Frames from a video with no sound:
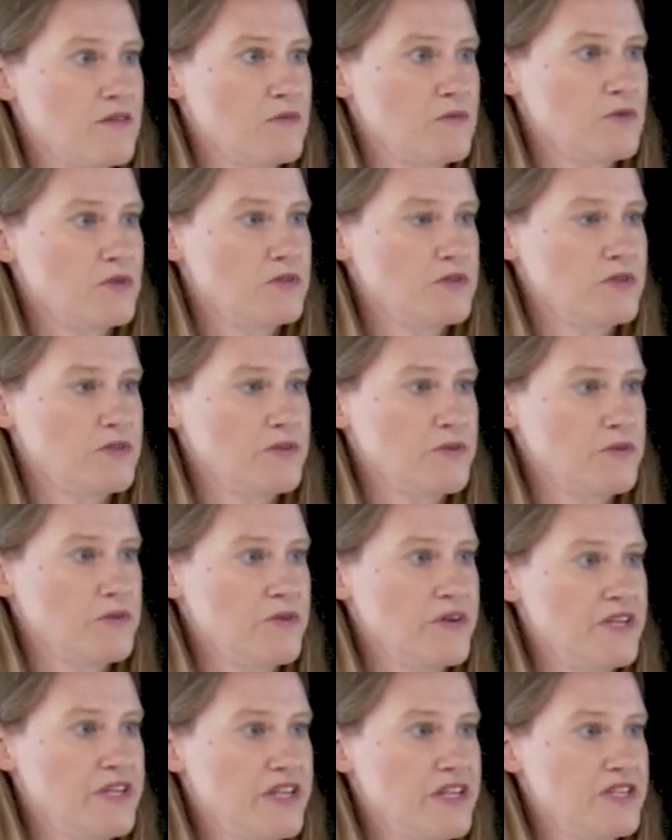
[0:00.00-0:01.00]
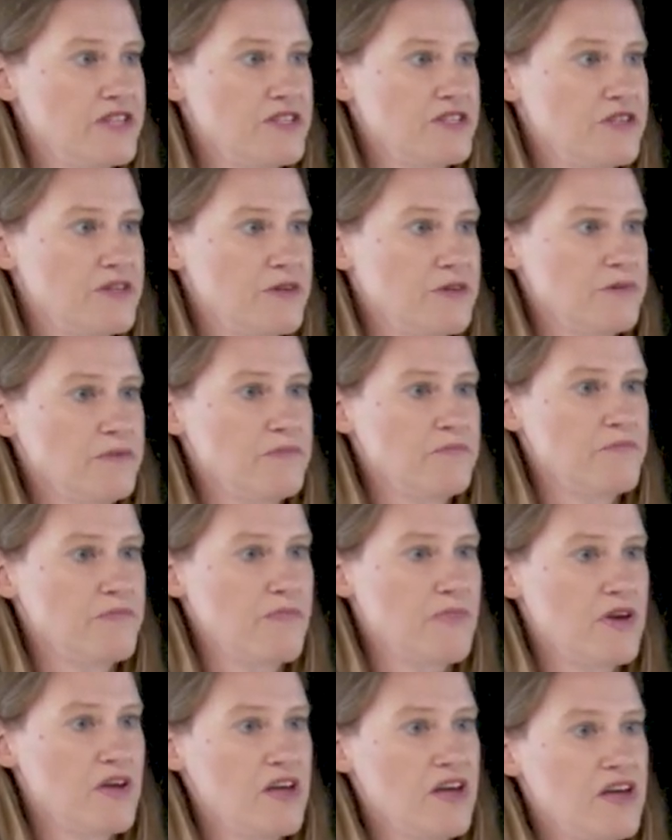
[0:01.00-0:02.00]
we'll do NH2,
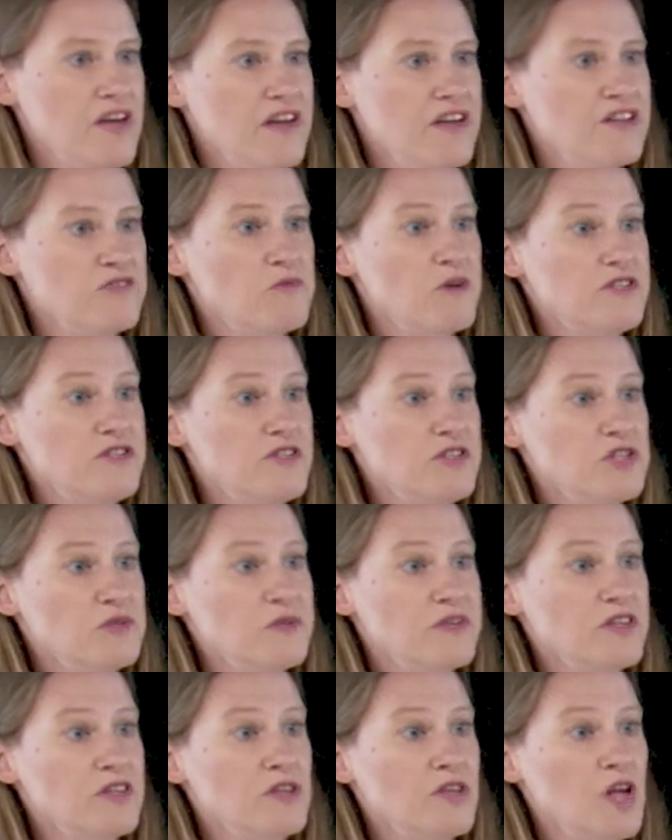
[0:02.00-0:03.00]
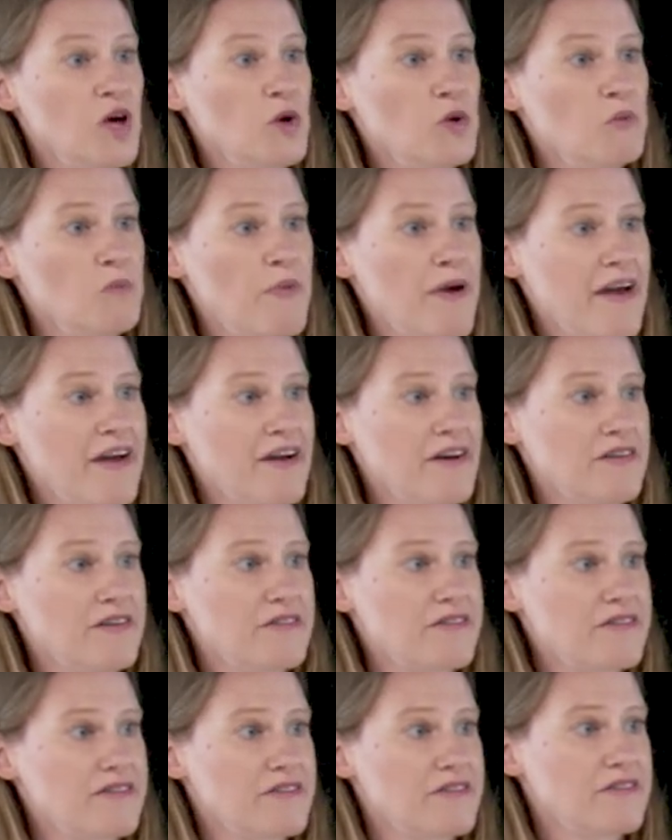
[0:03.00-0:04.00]
is what to do with lone
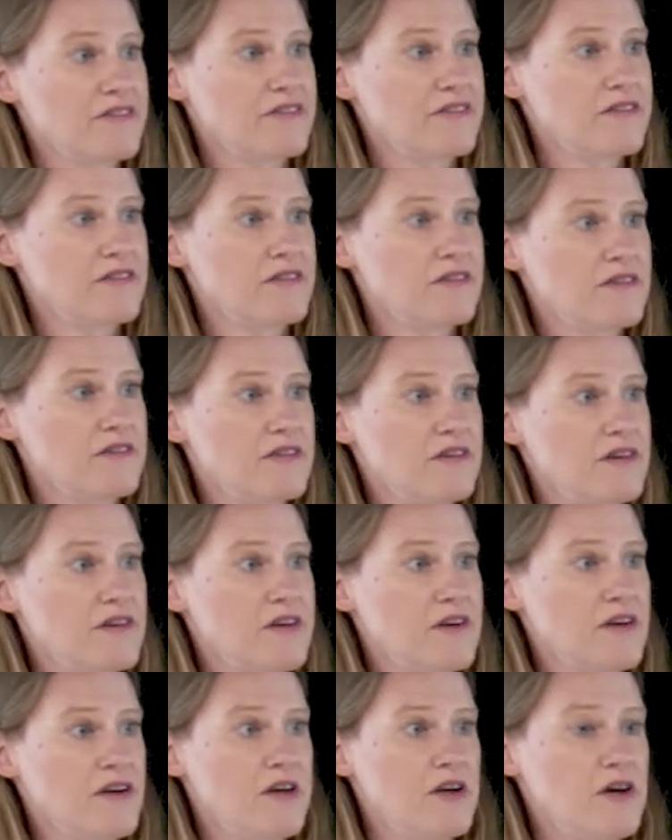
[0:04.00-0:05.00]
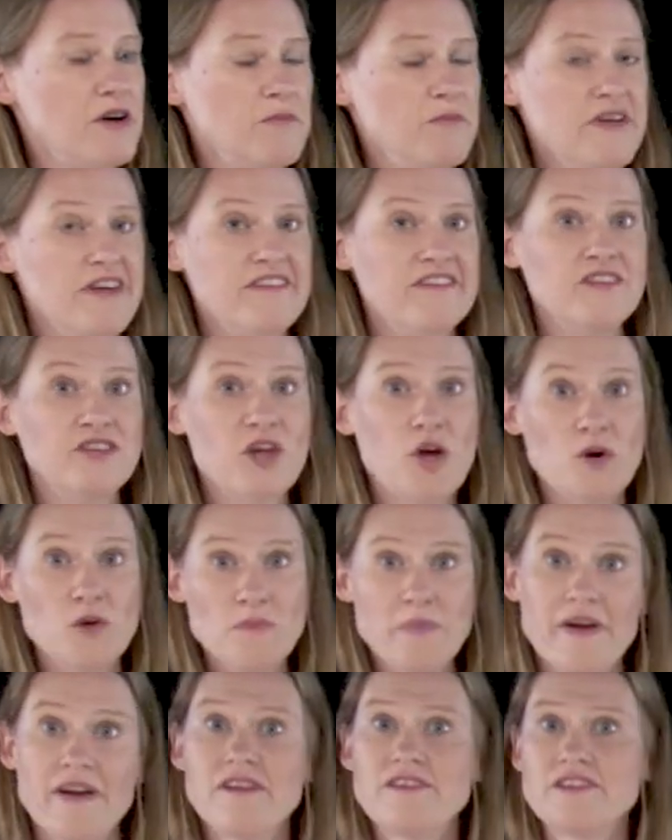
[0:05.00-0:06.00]
pairs. Because lone
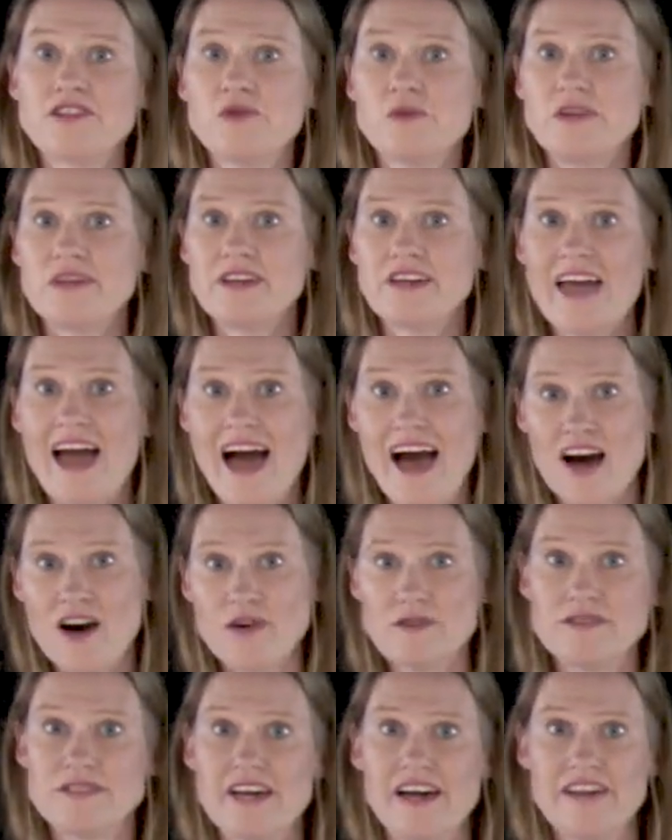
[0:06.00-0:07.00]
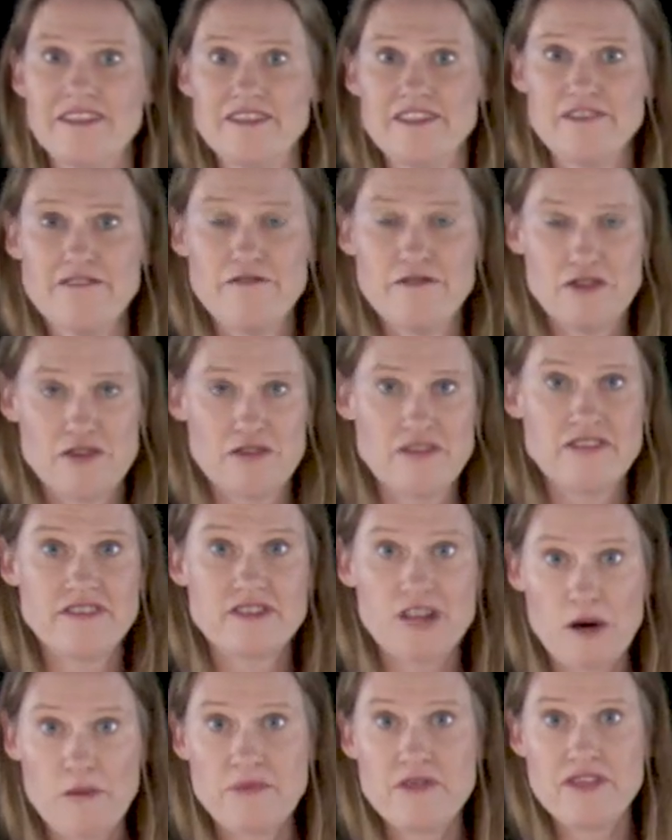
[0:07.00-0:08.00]
pairs are going to count as if there's
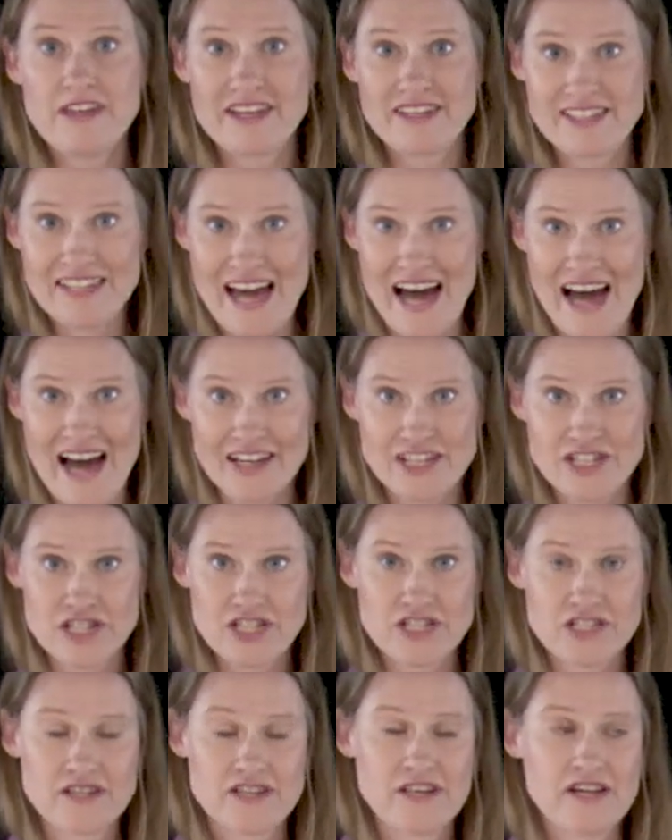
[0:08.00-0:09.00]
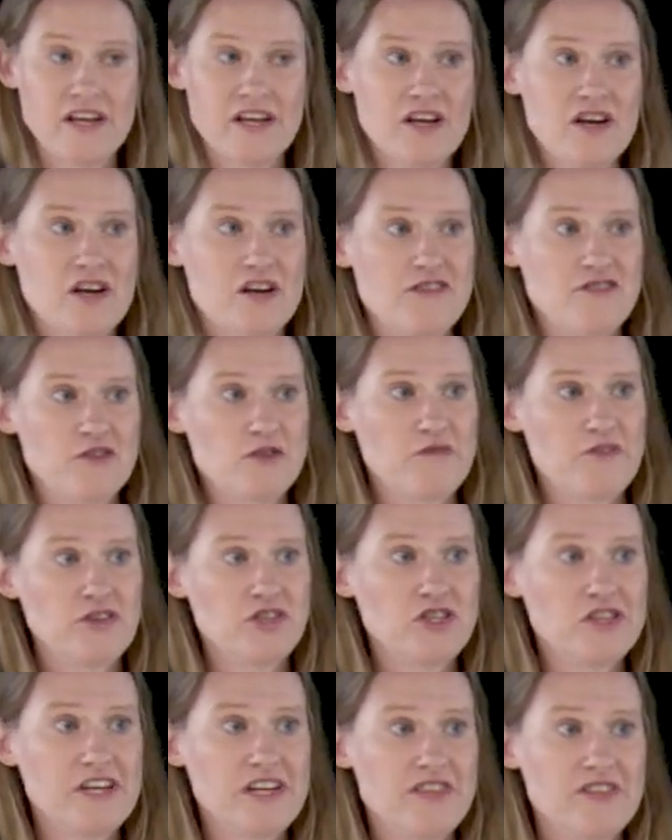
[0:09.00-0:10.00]
something attached. So if we
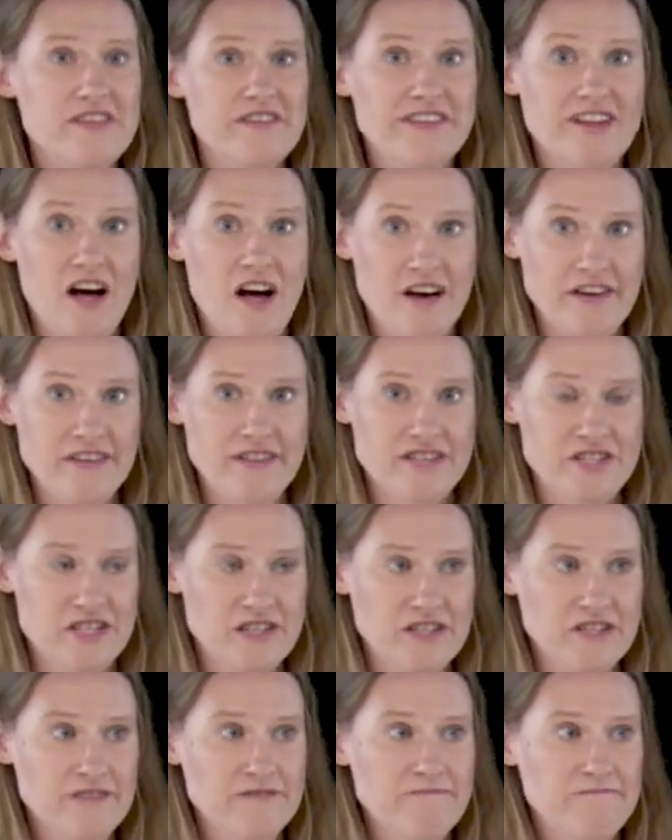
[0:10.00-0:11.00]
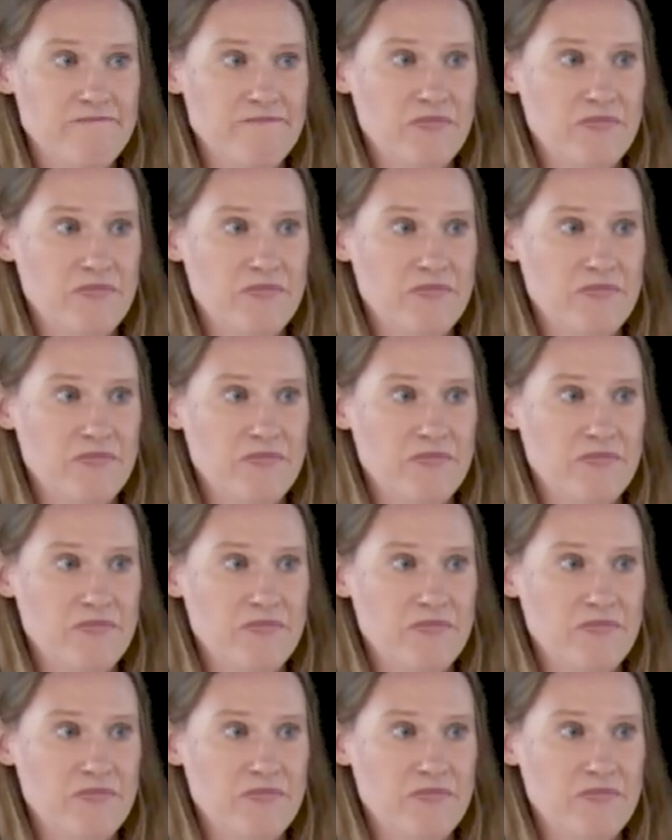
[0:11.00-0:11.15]
look at this oxygen,